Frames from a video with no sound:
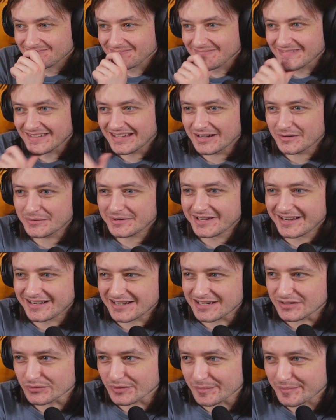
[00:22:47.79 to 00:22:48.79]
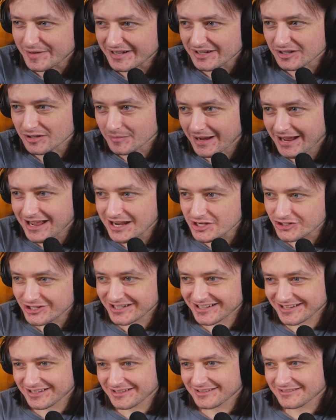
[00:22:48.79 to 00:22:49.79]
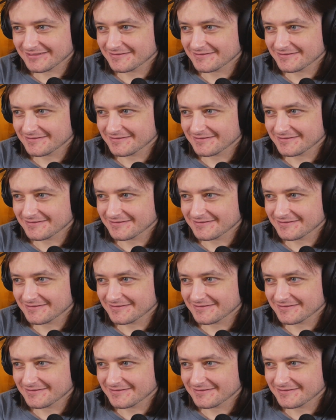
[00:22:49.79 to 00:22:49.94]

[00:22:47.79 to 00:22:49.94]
Yeah, we got any repair magic?